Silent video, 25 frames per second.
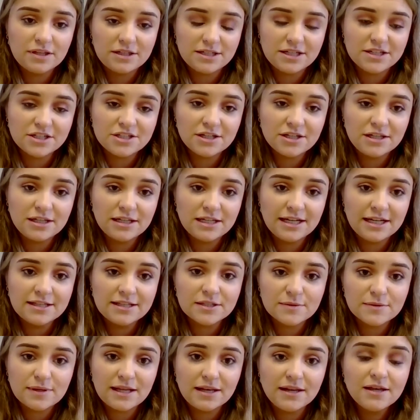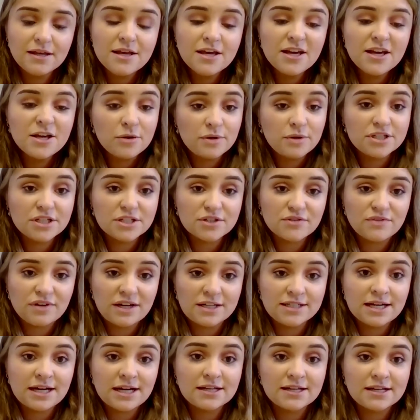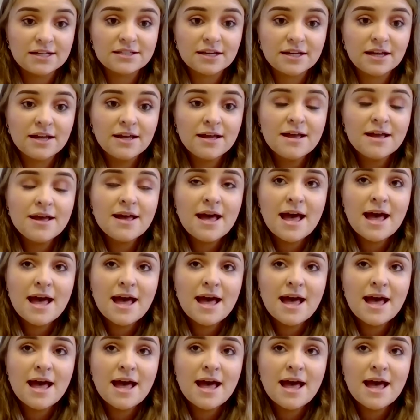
additional needs as well, which is fantastic.